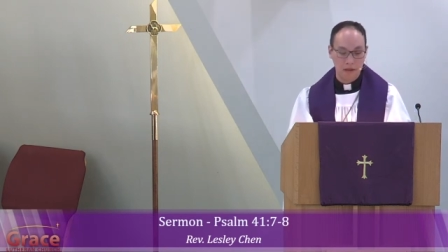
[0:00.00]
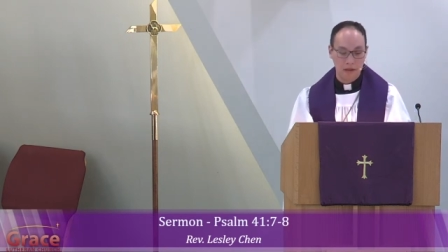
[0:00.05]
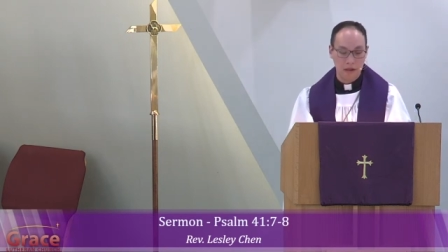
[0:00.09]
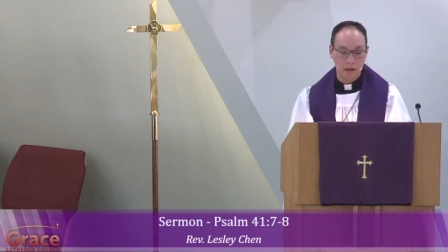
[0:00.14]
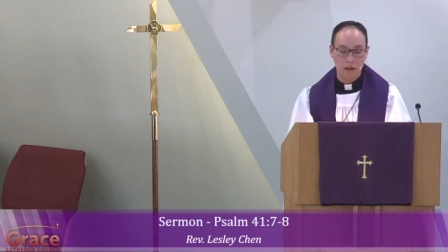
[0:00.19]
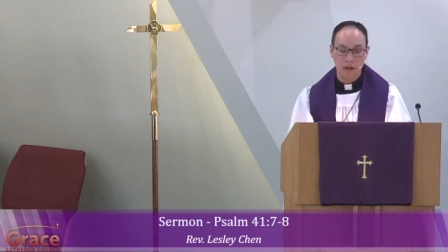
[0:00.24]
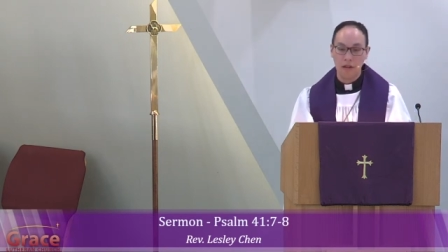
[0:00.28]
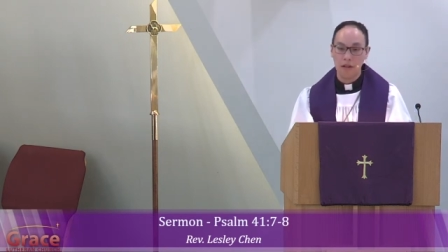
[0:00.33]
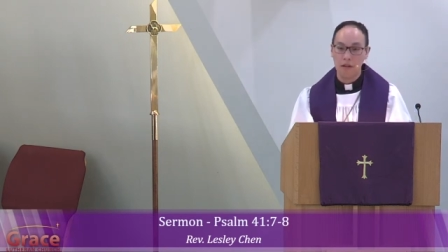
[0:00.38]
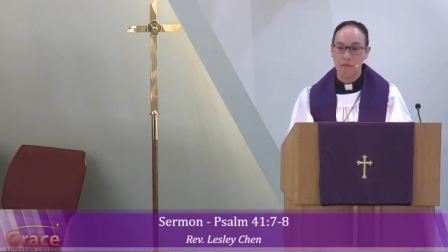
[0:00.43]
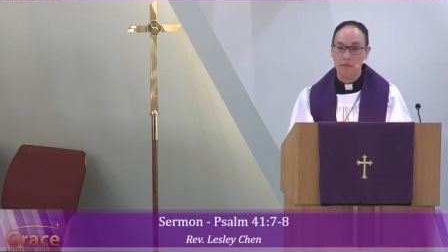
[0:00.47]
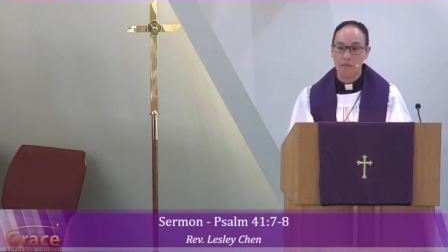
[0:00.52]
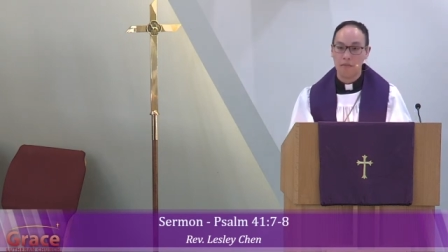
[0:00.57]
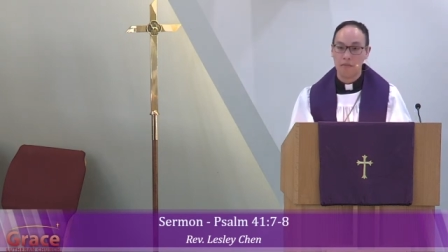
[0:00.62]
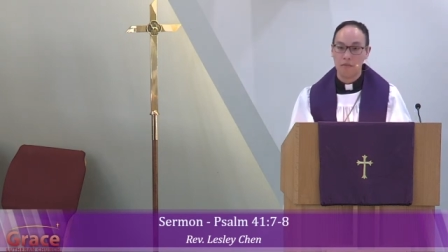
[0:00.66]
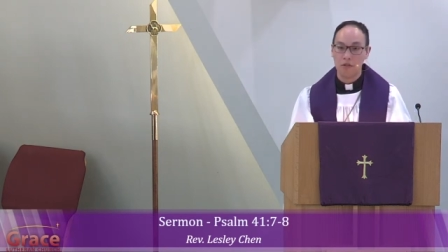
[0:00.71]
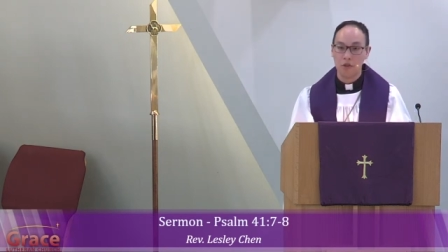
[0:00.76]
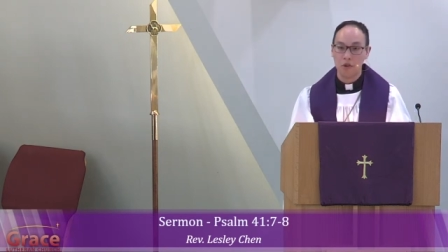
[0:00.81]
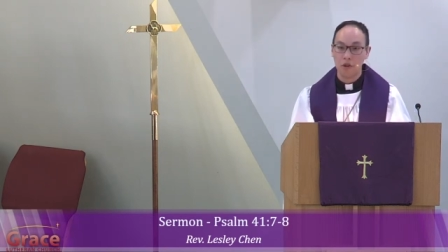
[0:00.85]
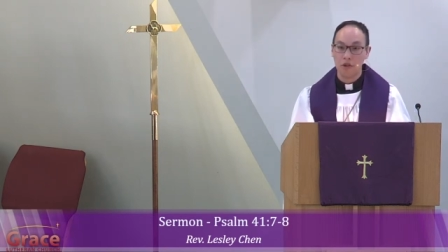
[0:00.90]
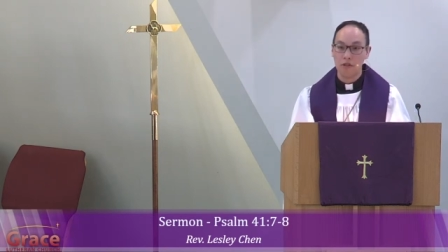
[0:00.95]
And he
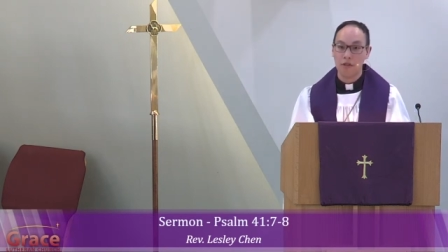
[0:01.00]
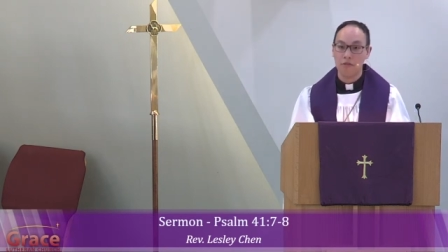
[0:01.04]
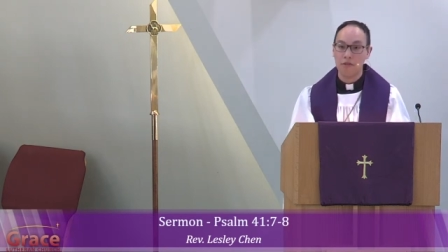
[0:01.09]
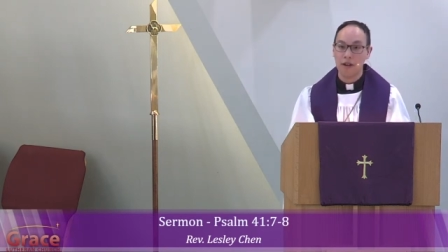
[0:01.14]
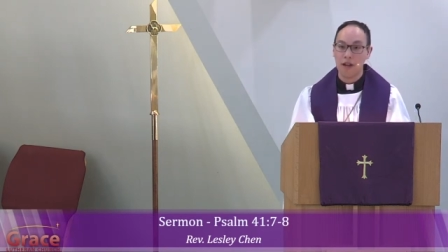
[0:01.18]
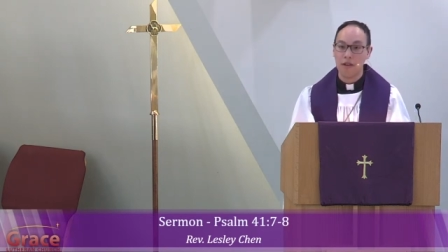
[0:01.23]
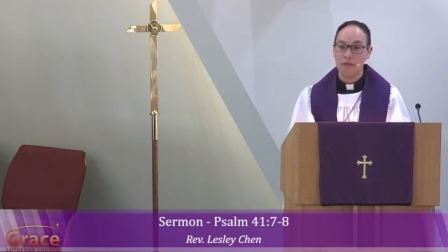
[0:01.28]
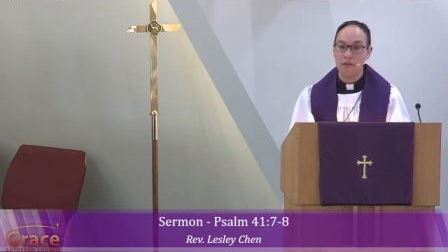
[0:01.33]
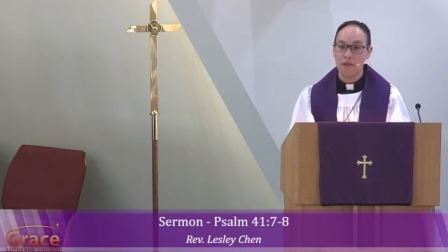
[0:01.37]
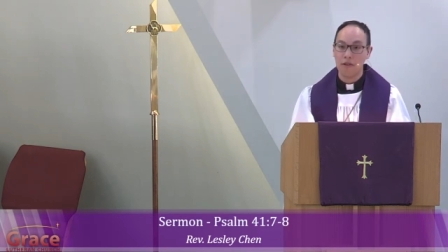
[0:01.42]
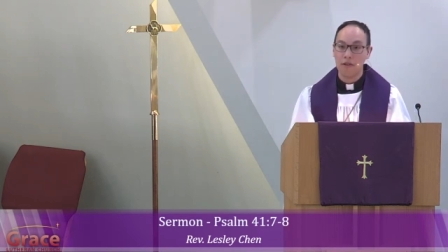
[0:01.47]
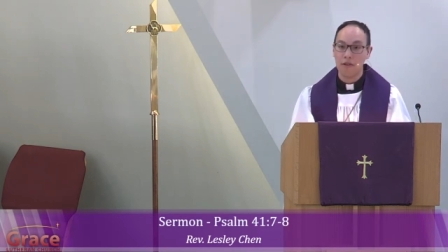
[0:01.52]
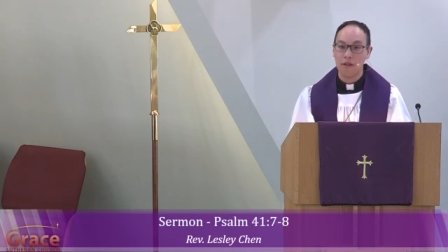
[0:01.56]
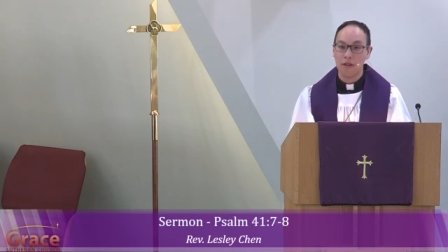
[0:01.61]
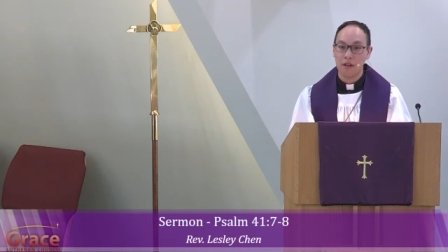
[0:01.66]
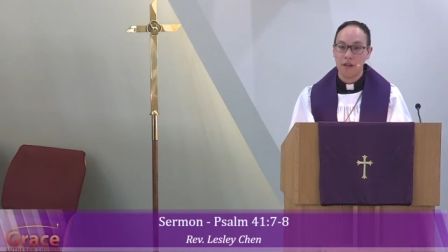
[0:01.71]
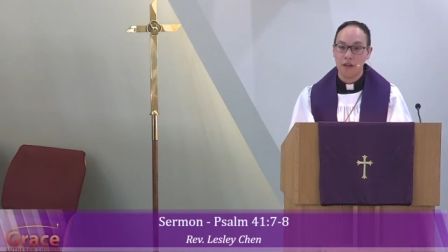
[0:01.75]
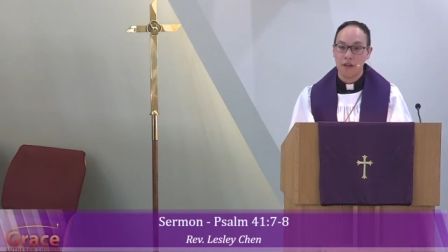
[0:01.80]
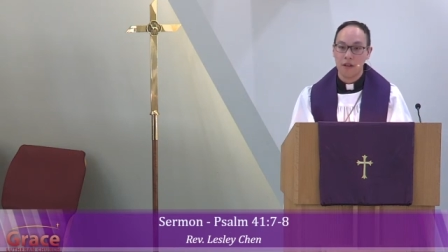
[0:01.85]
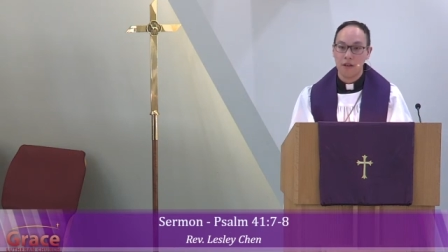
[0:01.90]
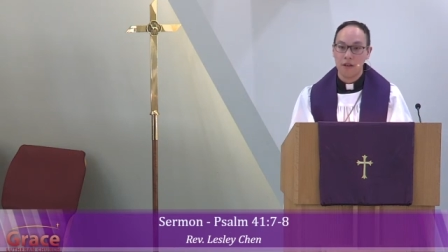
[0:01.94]
showed us around the,
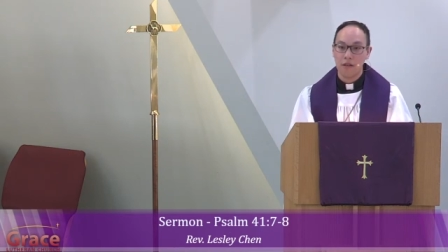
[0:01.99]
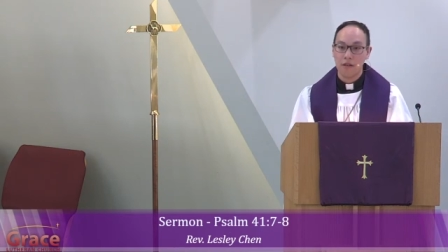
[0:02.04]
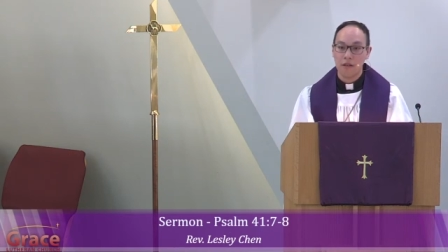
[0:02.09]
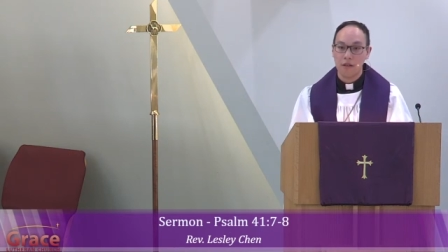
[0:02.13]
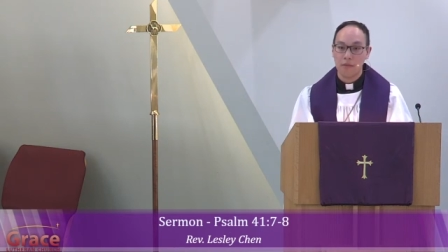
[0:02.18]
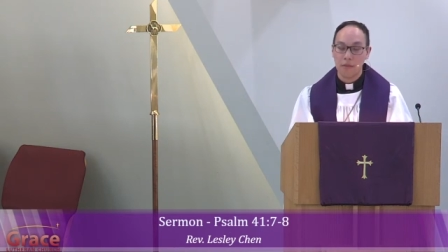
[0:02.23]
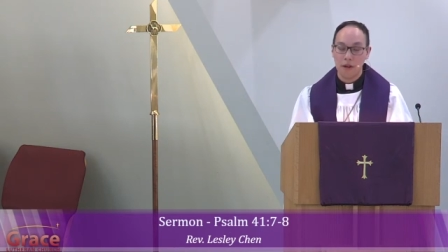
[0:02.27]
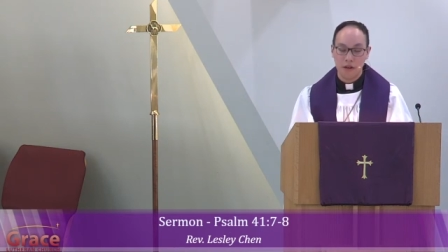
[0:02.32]
the